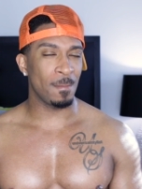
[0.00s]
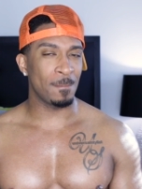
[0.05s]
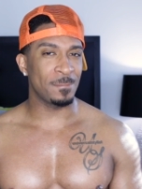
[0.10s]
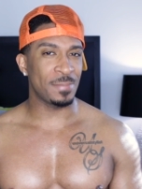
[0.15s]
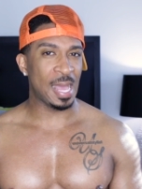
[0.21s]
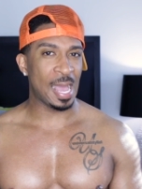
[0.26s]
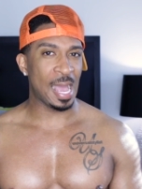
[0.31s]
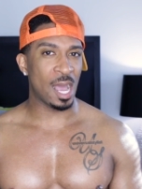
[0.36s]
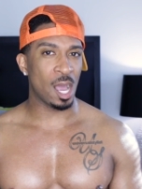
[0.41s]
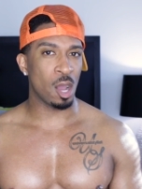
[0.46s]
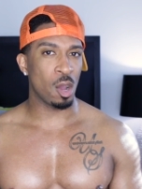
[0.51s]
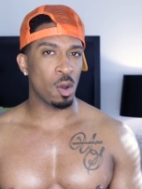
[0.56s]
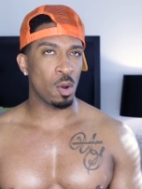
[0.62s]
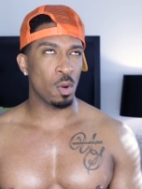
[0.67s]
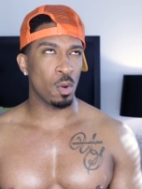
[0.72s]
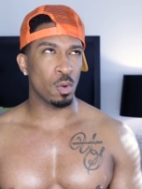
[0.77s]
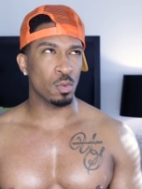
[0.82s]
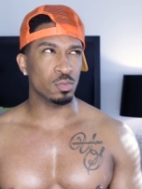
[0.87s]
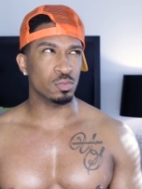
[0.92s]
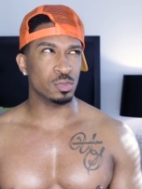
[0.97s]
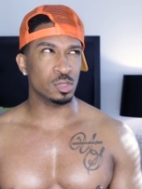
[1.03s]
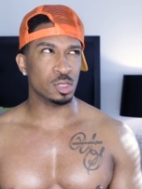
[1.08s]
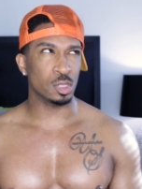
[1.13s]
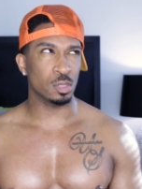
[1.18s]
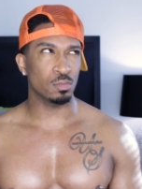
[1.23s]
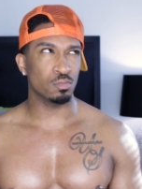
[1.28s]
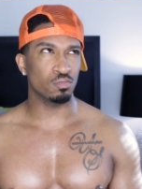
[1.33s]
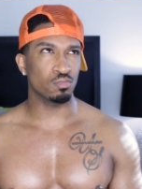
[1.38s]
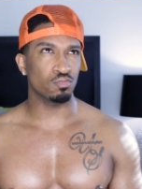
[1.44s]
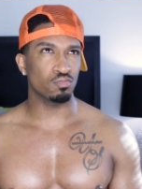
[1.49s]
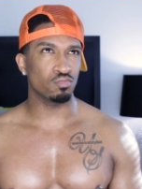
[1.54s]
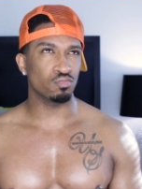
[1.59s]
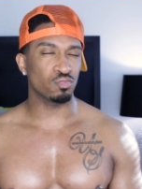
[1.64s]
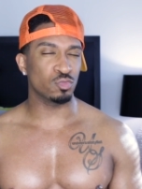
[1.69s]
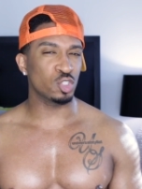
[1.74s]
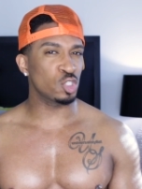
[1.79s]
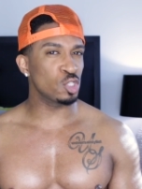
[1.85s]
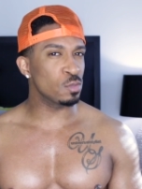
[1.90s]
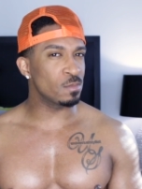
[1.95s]
about
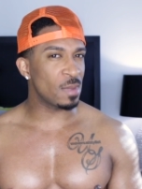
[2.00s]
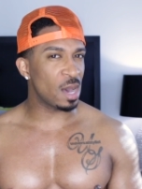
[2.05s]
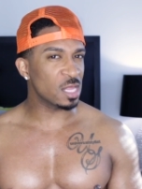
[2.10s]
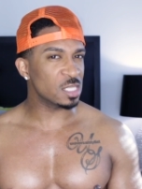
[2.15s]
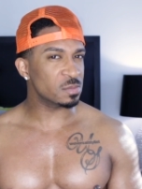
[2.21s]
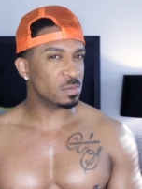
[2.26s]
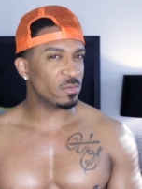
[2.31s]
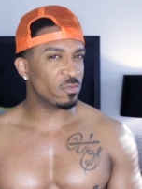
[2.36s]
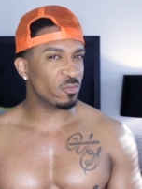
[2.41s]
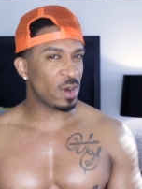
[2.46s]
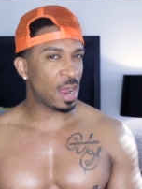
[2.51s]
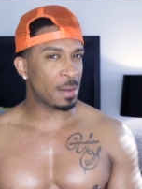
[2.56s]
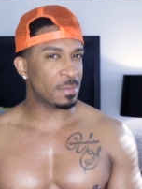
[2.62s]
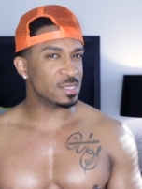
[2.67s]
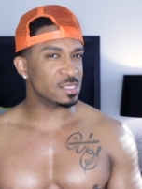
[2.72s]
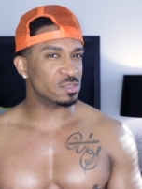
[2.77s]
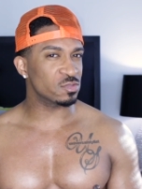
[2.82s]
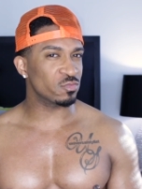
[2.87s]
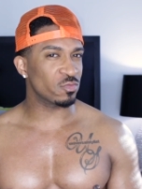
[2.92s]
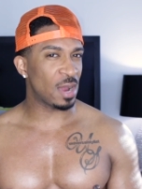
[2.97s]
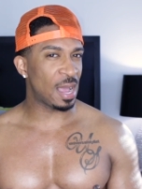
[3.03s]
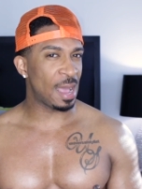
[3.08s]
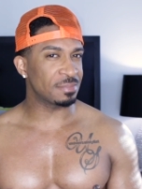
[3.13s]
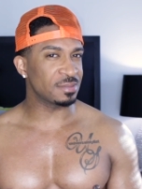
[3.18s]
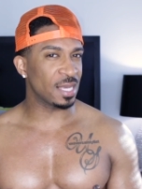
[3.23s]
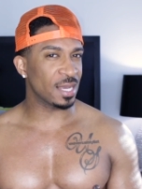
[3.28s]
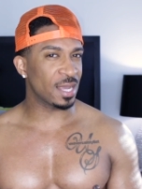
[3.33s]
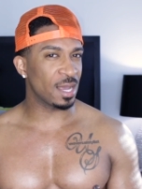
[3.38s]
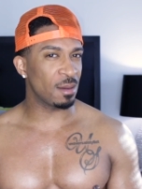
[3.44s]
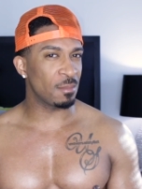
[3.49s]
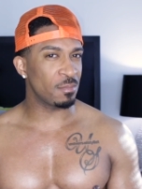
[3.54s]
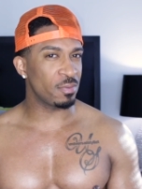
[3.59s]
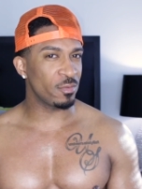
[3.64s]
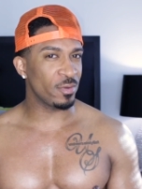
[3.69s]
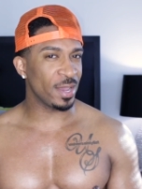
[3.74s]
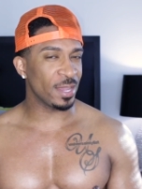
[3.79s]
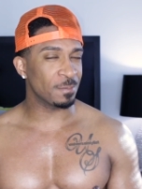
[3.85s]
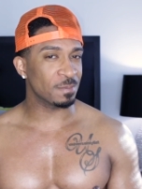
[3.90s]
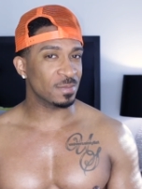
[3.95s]
two months before i was robbed at
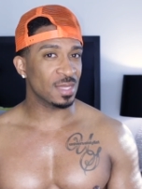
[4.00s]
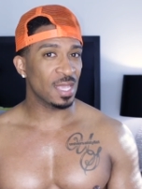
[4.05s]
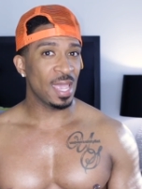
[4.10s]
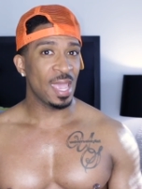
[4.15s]
gunpoint